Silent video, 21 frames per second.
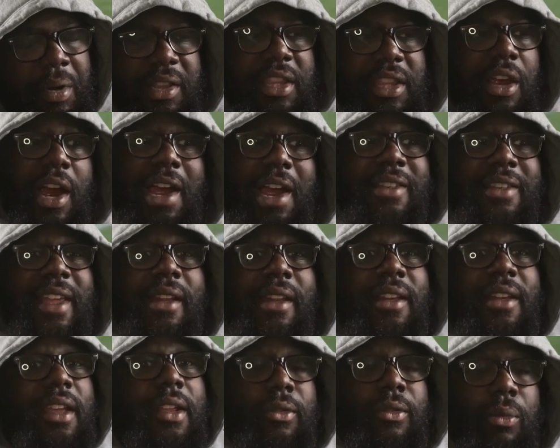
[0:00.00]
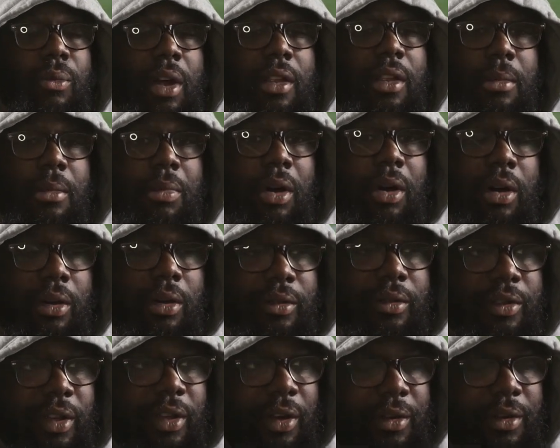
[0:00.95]
identity is running the ball.
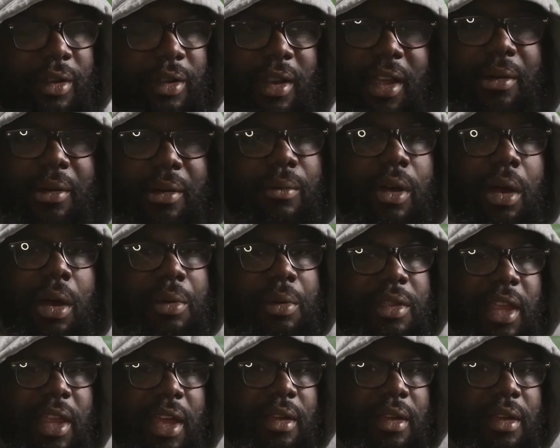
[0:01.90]
So nothing wrong with that.